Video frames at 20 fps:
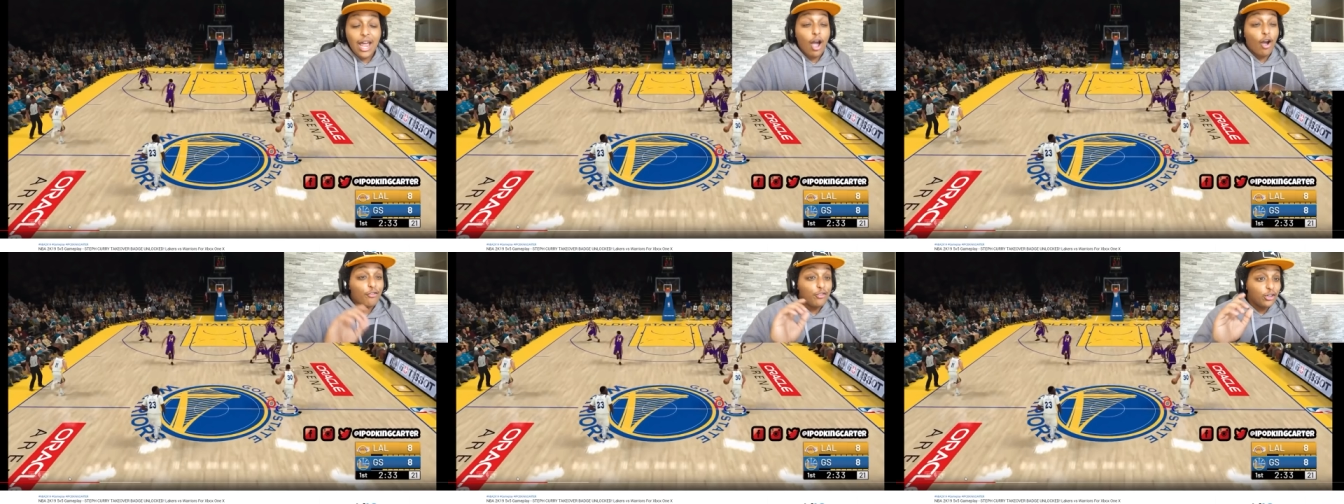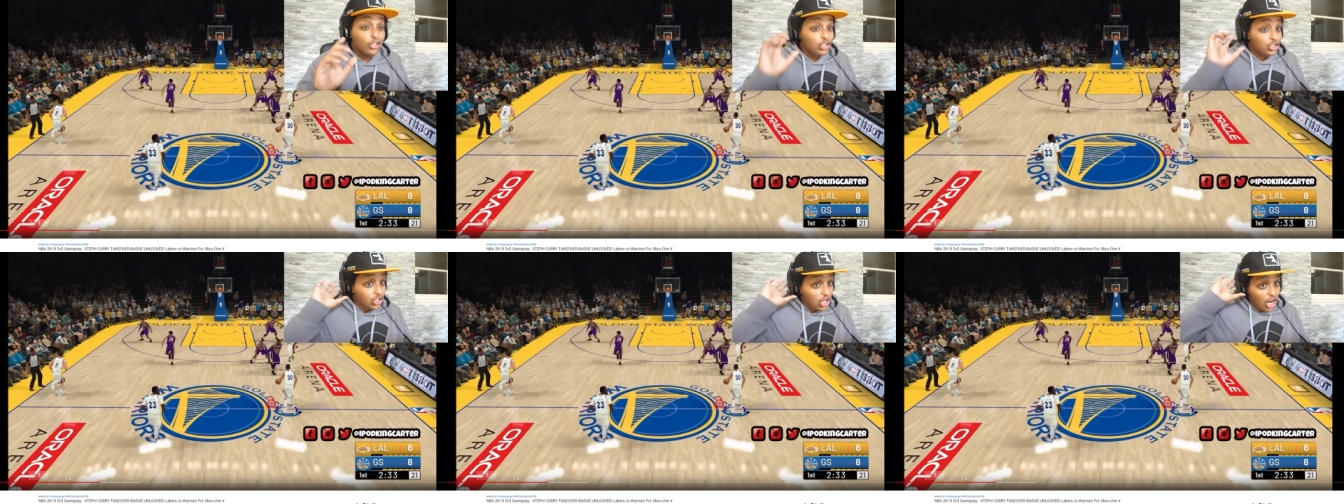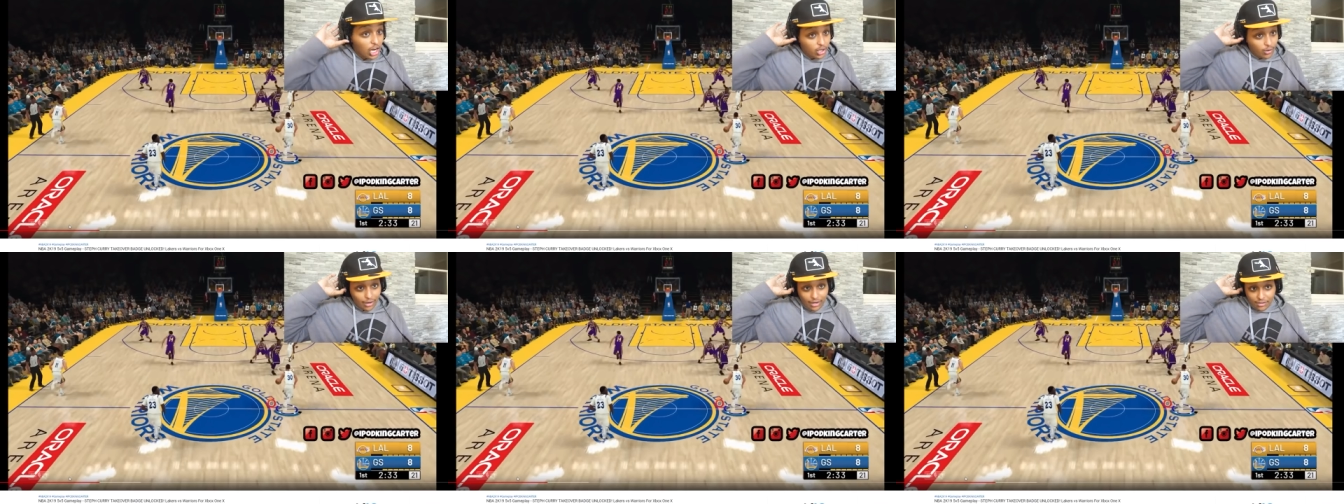Now, if you're a
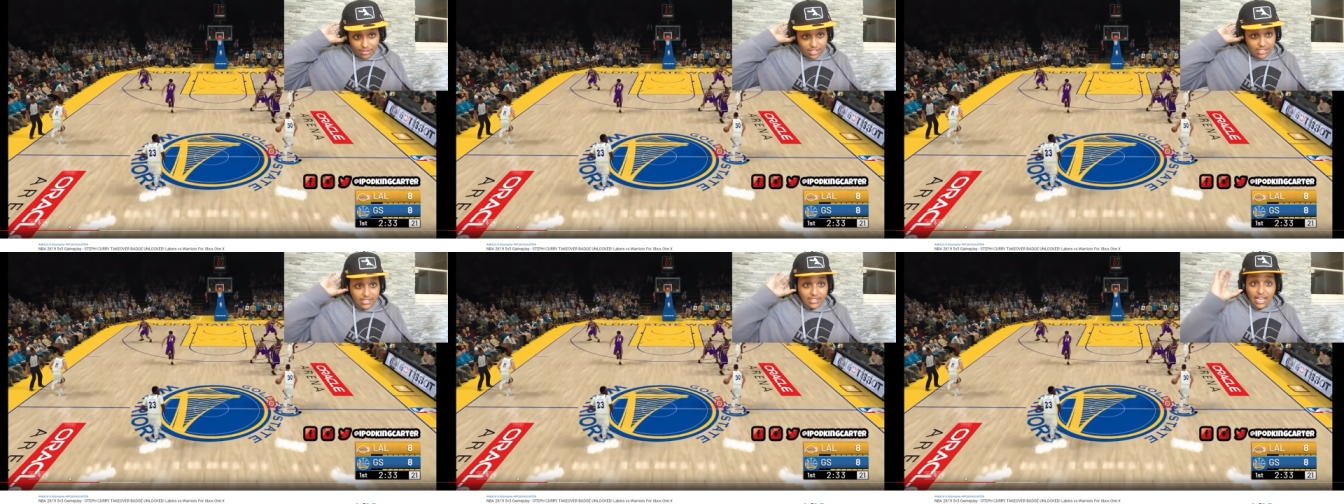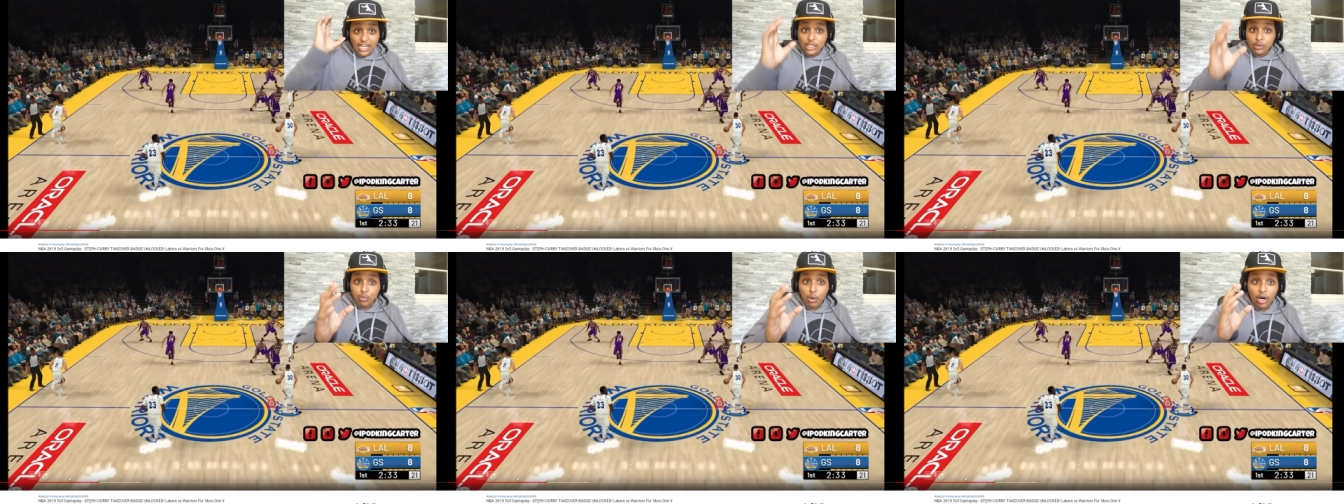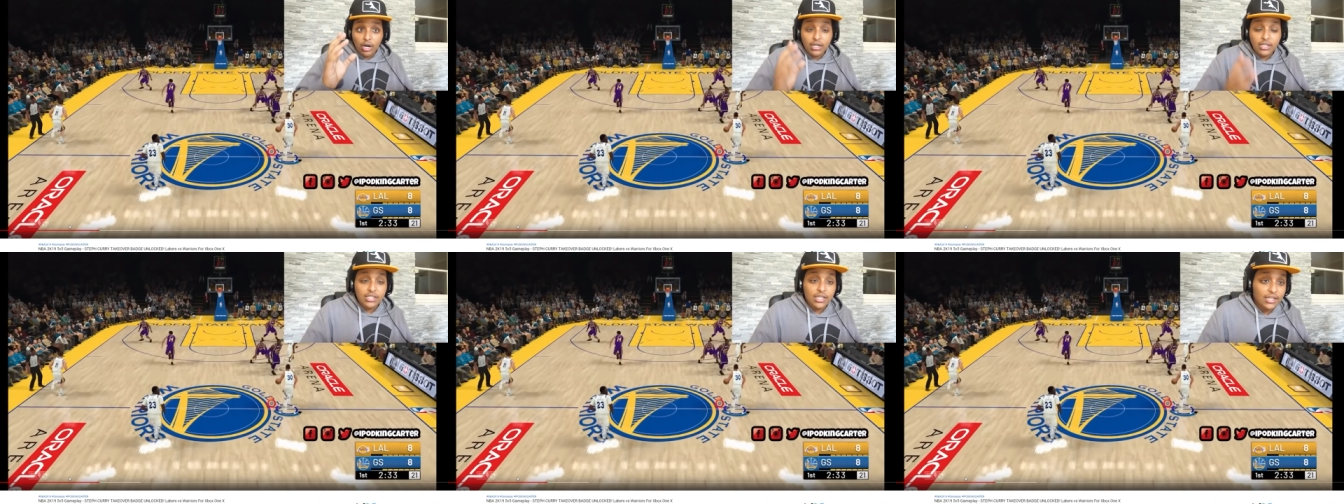shot creator, this next
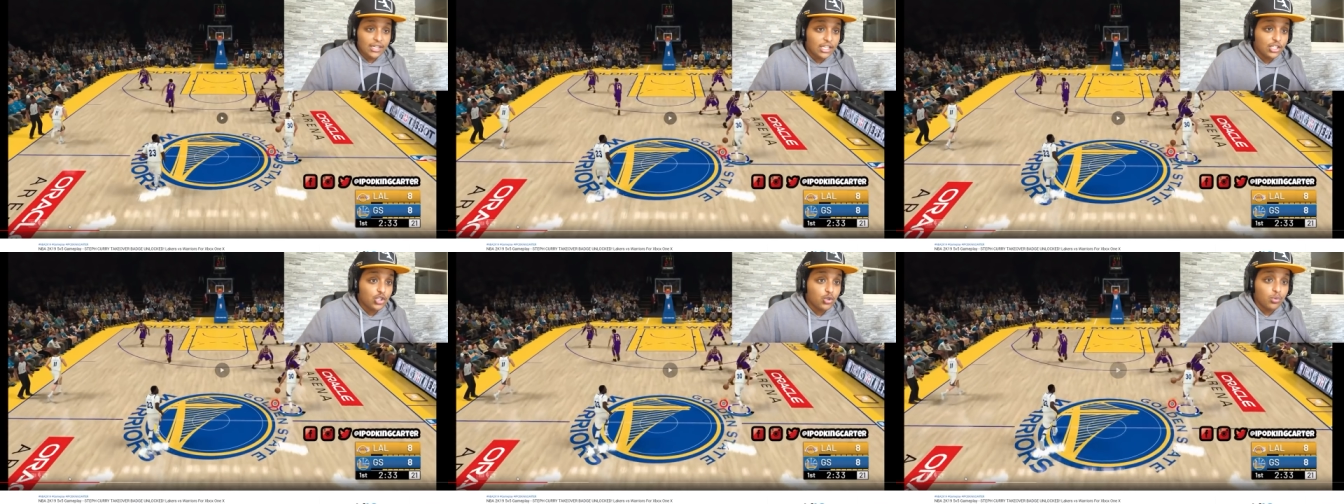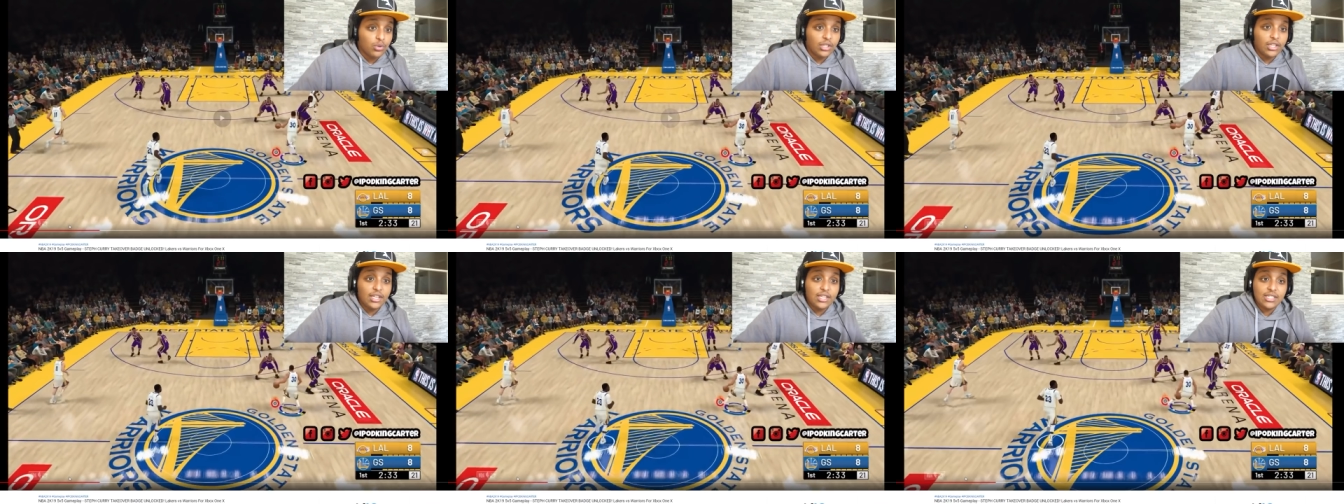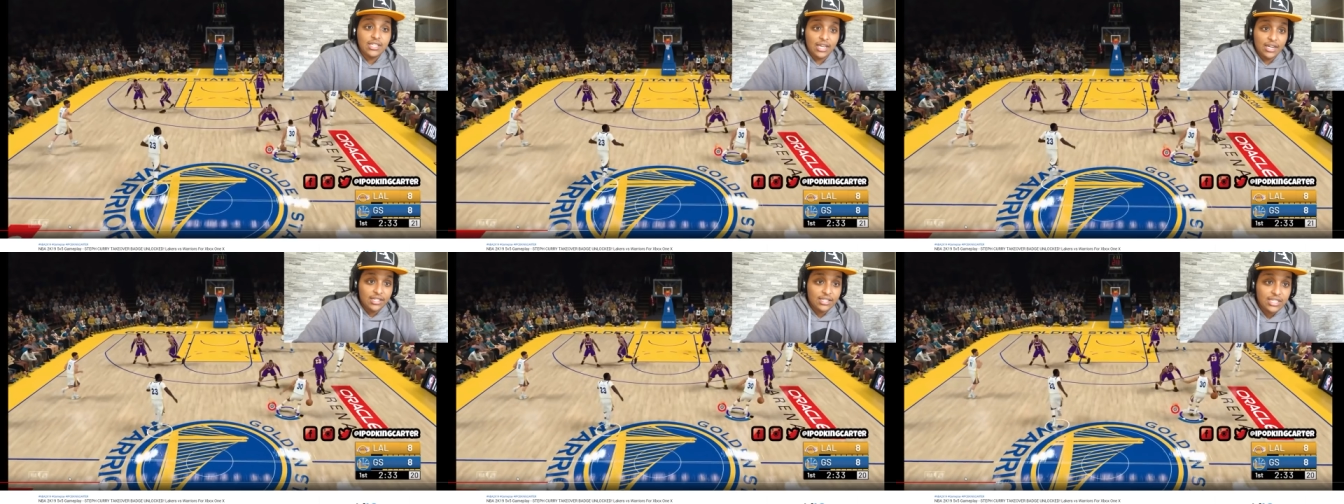part is gonna get you really
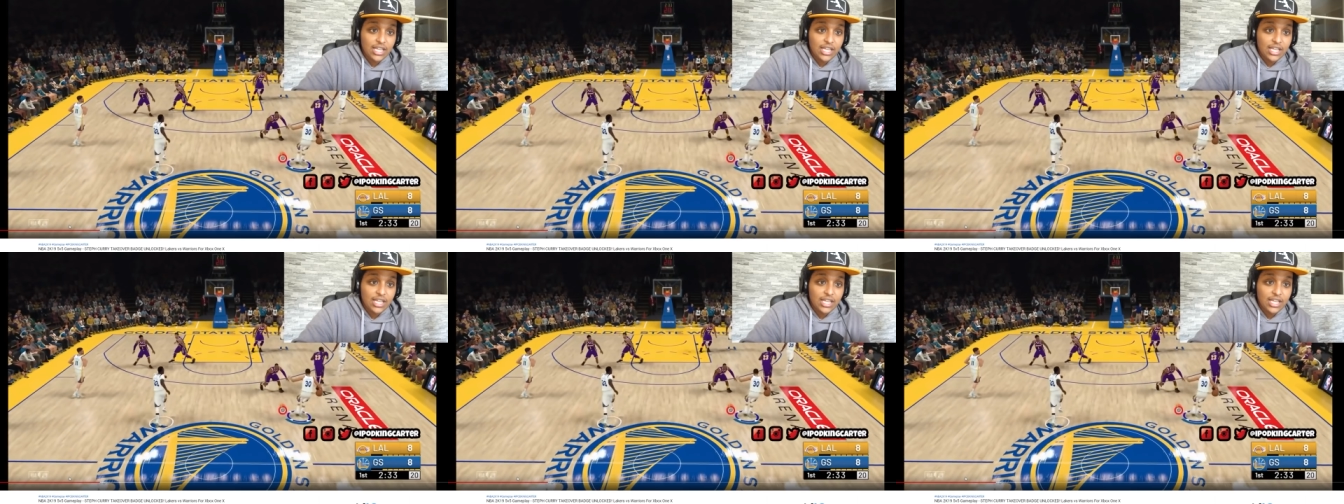excited.